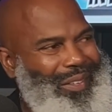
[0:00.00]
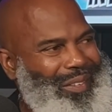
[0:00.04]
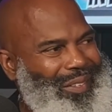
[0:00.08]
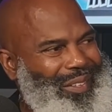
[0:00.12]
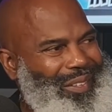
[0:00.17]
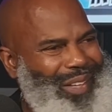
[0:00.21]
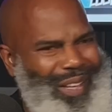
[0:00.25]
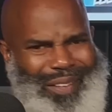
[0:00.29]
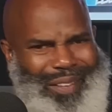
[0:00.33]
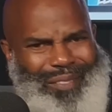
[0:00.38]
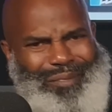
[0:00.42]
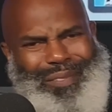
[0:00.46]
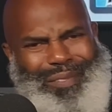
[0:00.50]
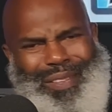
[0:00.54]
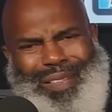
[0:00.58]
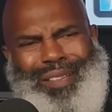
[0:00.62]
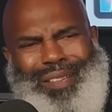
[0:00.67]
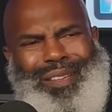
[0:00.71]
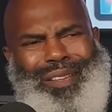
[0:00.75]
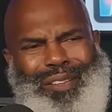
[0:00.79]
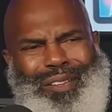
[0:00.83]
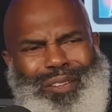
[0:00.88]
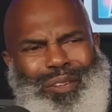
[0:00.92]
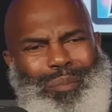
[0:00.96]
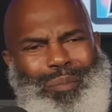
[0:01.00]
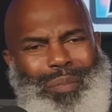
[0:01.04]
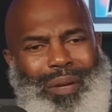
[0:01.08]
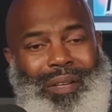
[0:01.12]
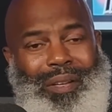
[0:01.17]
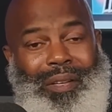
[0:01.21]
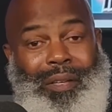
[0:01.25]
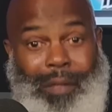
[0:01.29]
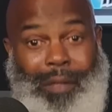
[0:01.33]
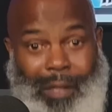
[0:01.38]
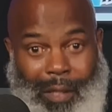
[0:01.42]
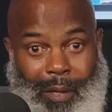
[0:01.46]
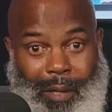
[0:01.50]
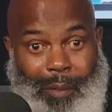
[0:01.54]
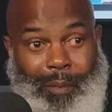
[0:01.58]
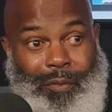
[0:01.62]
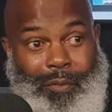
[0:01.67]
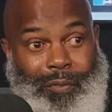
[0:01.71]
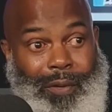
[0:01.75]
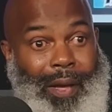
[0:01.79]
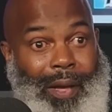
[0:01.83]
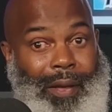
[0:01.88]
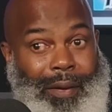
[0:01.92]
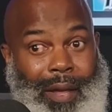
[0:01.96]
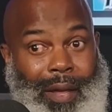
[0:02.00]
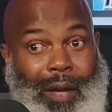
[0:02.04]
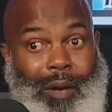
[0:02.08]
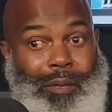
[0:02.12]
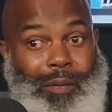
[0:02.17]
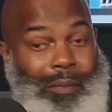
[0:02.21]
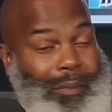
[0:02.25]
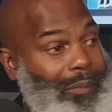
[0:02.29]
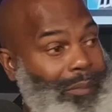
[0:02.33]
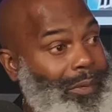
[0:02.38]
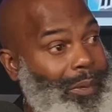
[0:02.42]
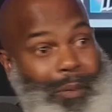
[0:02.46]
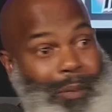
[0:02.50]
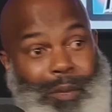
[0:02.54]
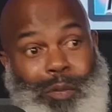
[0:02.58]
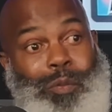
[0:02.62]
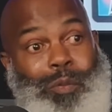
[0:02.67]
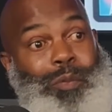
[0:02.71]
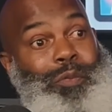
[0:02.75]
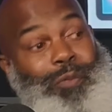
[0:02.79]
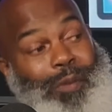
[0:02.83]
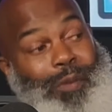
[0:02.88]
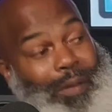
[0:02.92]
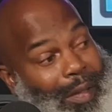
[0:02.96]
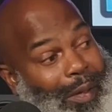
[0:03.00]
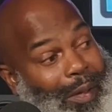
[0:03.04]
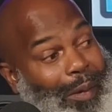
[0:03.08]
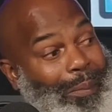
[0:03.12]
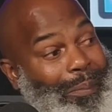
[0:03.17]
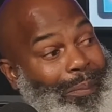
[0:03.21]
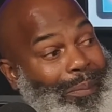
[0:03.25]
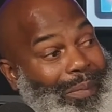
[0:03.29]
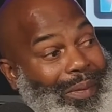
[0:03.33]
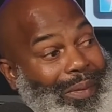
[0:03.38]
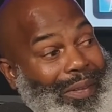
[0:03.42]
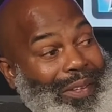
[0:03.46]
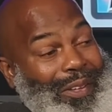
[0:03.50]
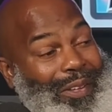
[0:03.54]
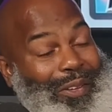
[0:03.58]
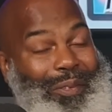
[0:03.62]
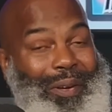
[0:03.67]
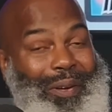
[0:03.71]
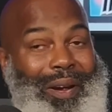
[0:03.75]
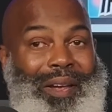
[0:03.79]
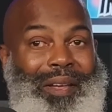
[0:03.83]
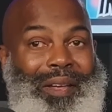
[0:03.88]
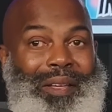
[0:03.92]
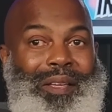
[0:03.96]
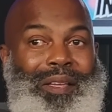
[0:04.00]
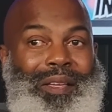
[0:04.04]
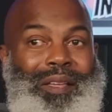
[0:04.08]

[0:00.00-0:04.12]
Like he ain't getting no money. Then come to find out, the nigga was full up, right?